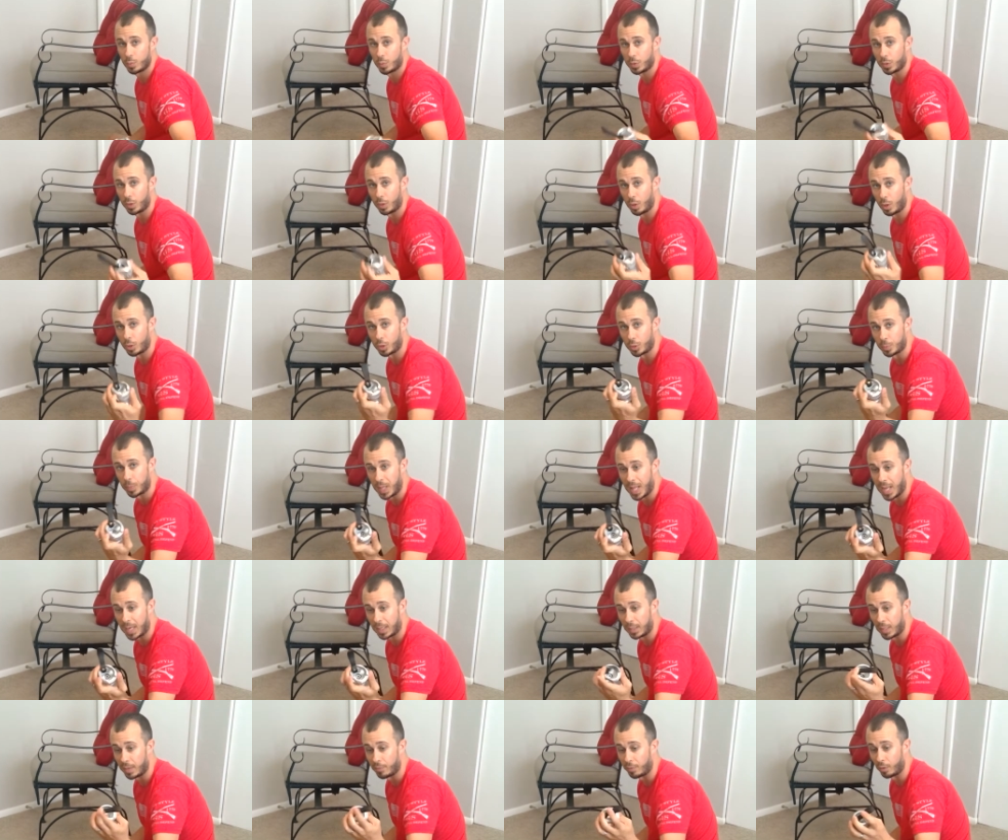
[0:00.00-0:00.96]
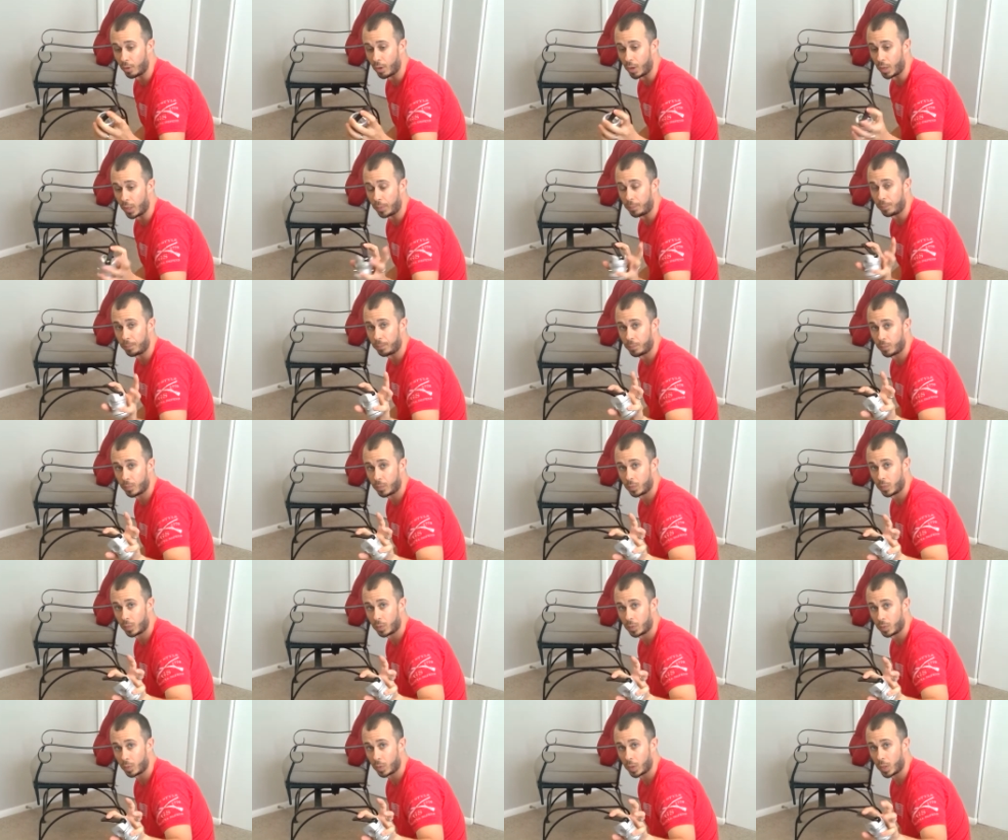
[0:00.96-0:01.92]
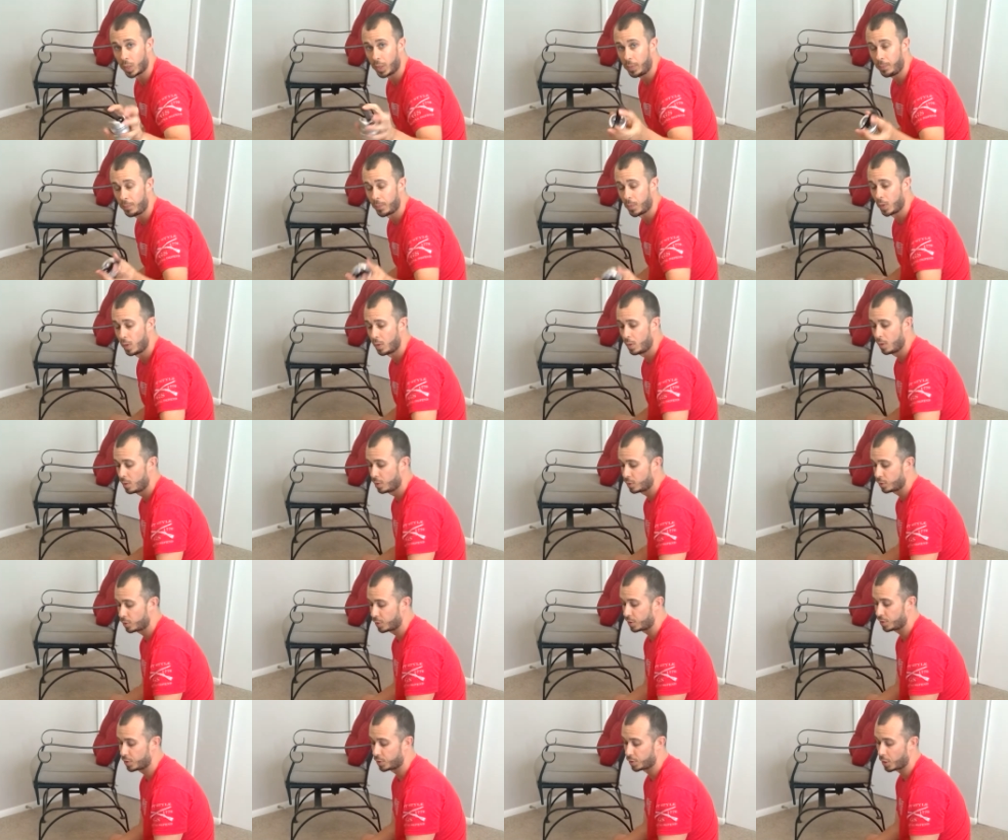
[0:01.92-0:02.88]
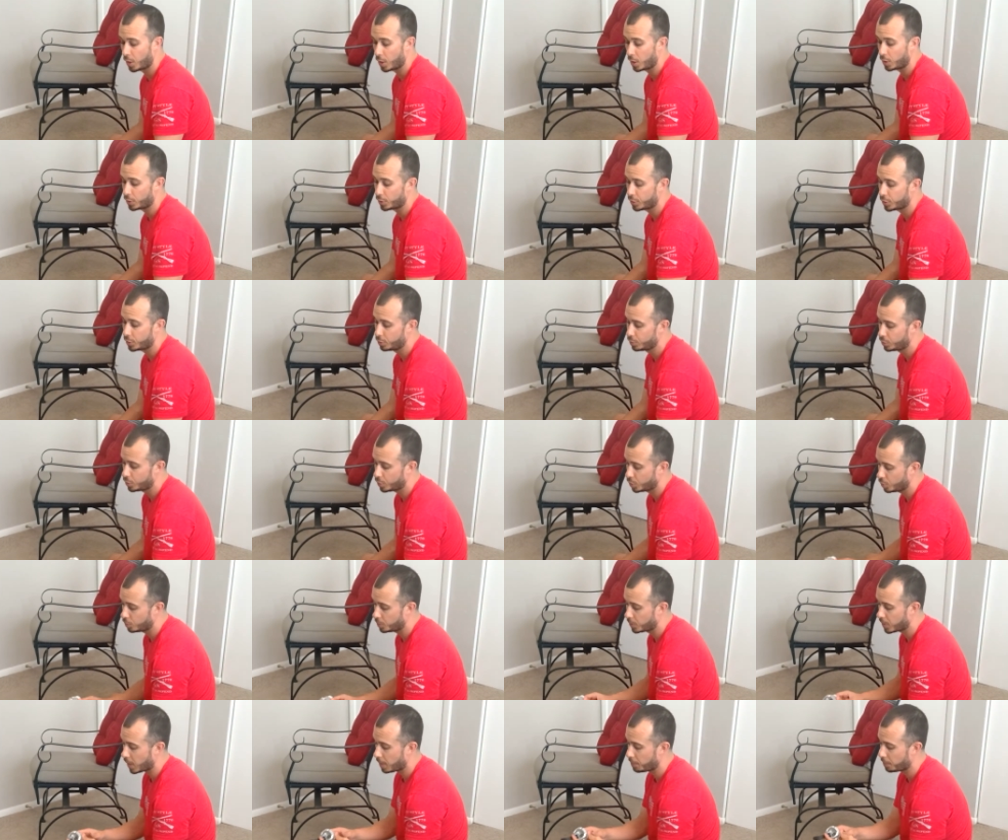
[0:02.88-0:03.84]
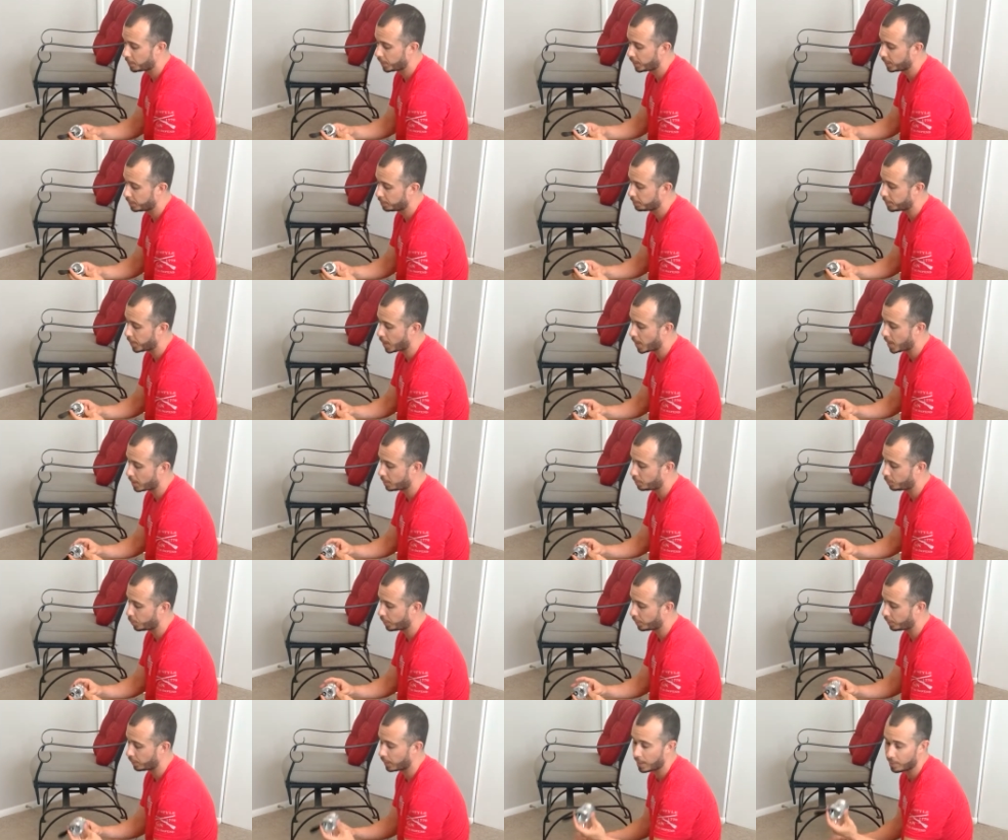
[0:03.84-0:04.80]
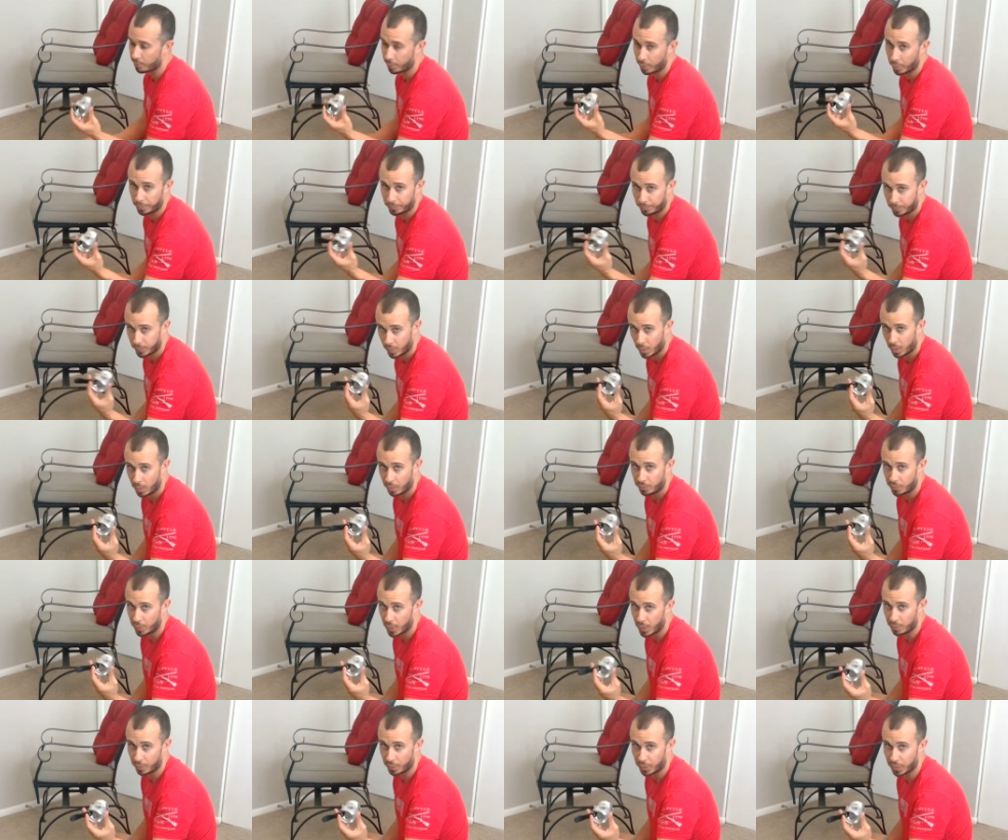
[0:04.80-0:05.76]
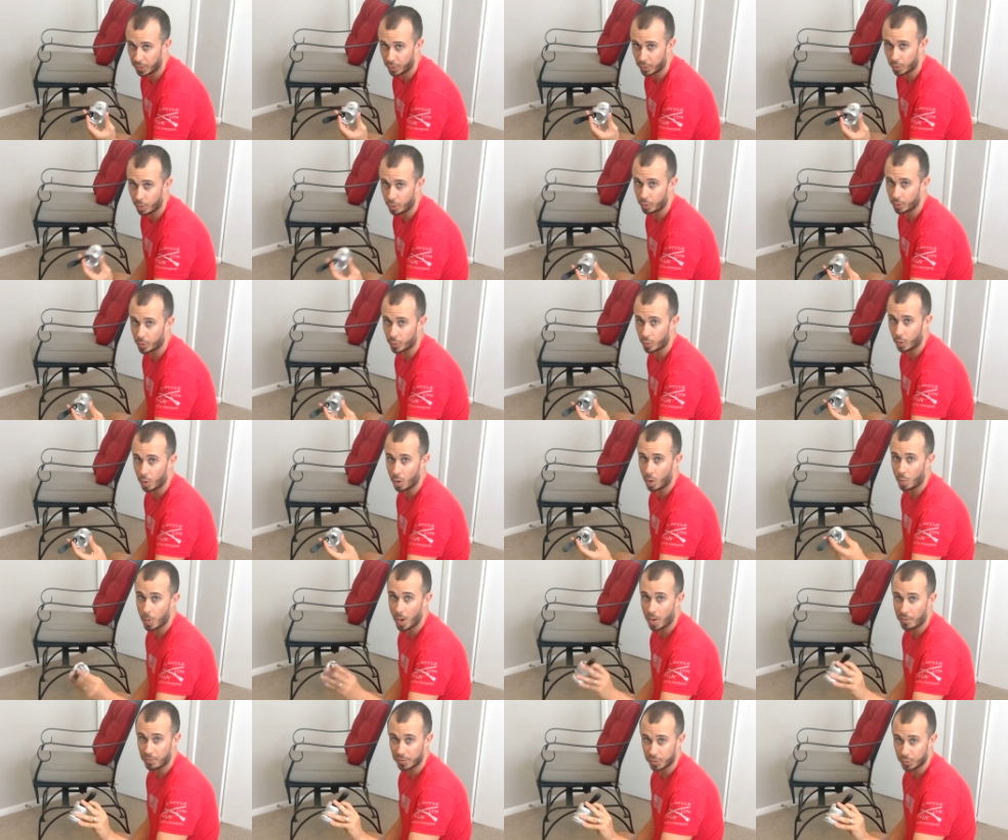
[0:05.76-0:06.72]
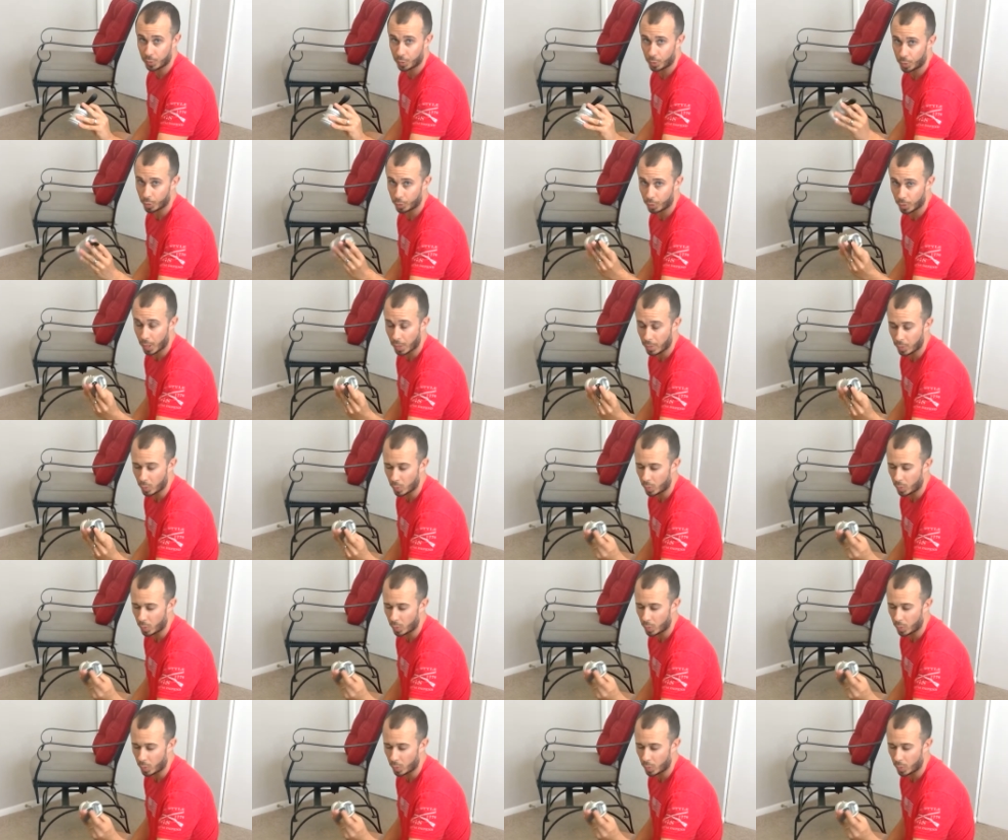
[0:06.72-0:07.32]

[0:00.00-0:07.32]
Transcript: with a large black lever on it. Okay, so this is our 2-tube coupling bottom with lever. If you ever need to call into our home office and order another